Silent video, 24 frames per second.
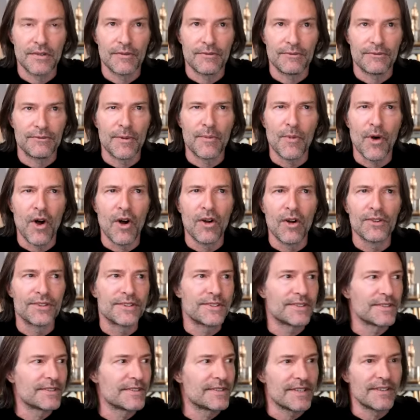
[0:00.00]
from all
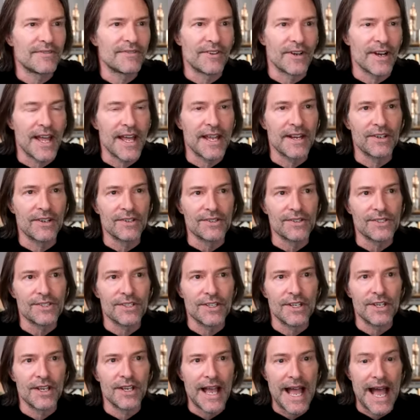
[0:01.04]
different angles
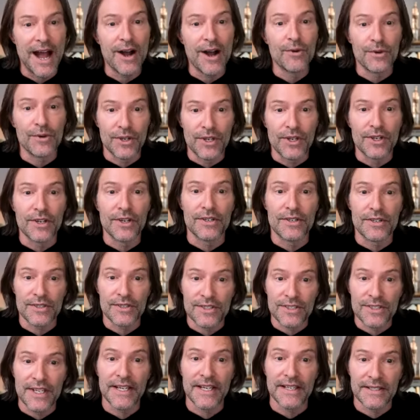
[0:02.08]
how good
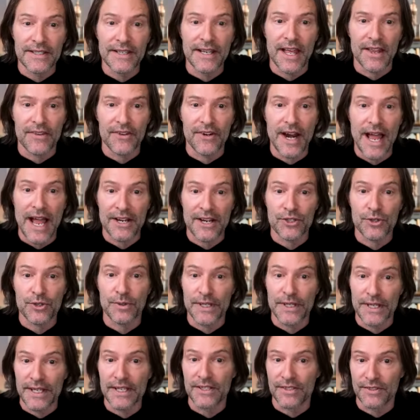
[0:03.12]
singing together
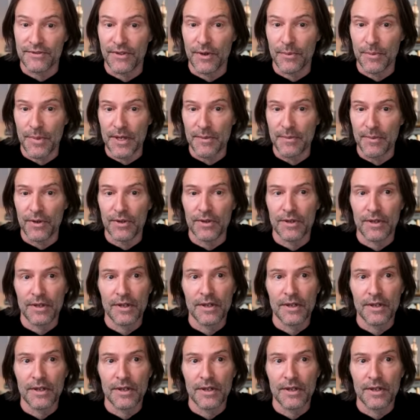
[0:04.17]
actually is for people.